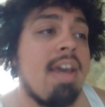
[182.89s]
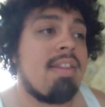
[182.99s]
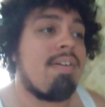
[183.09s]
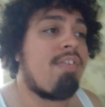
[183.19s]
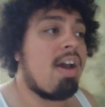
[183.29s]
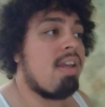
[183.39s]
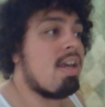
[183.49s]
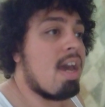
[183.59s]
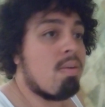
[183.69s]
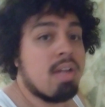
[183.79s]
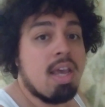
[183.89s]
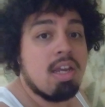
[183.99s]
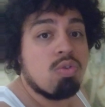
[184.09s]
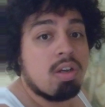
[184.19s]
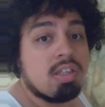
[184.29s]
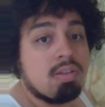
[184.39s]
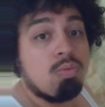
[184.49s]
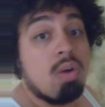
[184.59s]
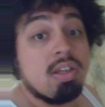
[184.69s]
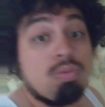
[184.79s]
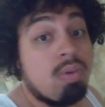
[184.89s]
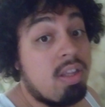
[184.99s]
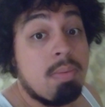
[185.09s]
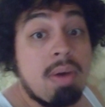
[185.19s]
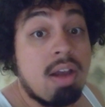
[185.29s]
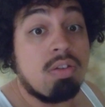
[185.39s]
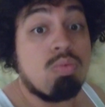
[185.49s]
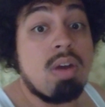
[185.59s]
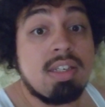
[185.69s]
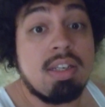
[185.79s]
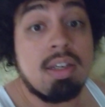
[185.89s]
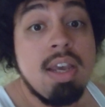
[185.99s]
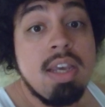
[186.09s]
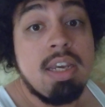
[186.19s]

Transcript: And the fight he had with Hendricks wasn't really about the wrestling.